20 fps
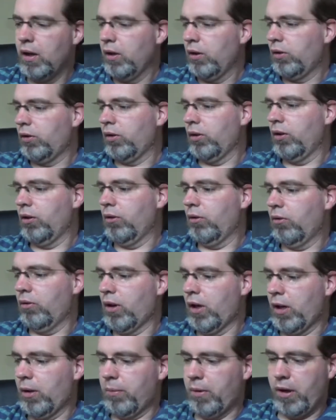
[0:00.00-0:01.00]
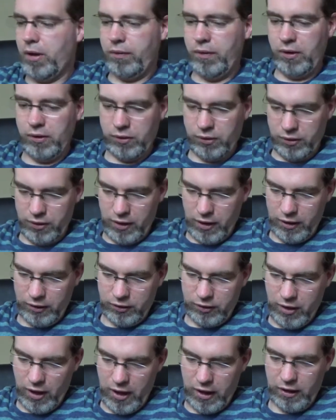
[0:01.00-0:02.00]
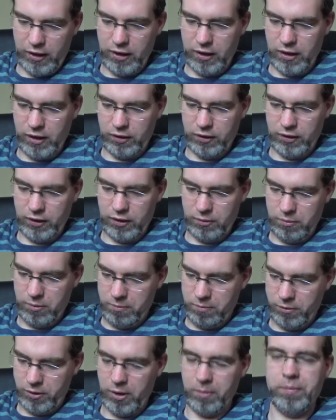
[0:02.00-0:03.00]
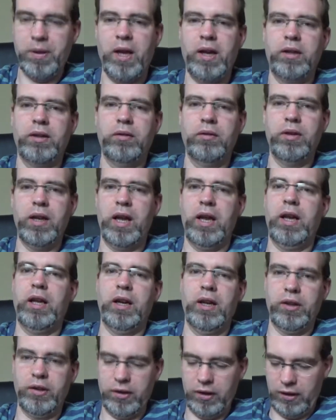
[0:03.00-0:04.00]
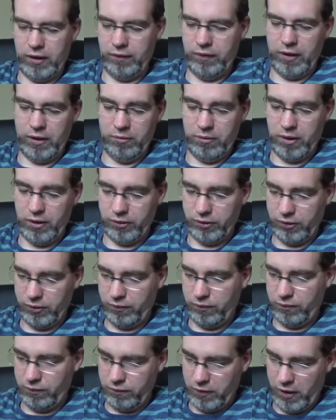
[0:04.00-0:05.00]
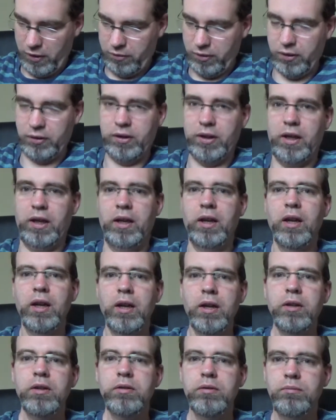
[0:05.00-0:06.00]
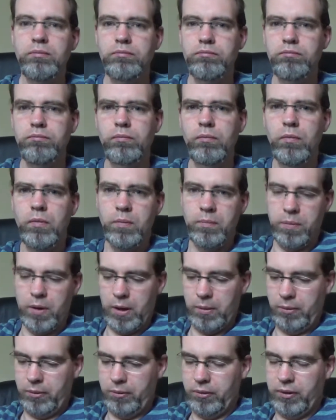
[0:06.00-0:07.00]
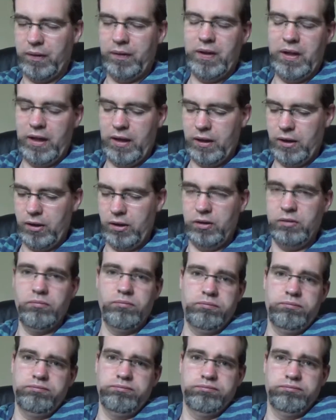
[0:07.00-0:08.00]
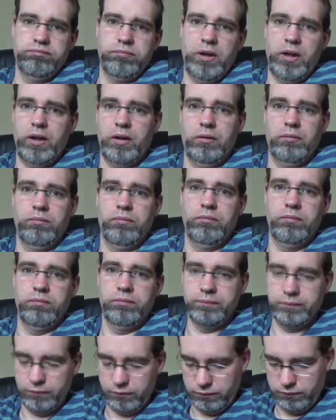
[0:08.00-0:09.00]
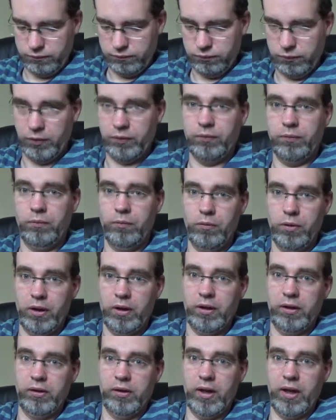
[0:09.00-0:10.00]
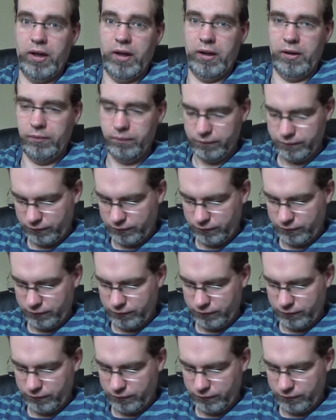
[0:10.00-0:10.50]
So obviously I snagged it. I think it had been put up that day, and I think if anyone else had found it, they probably would have taken it, I don't know, quickly as I did.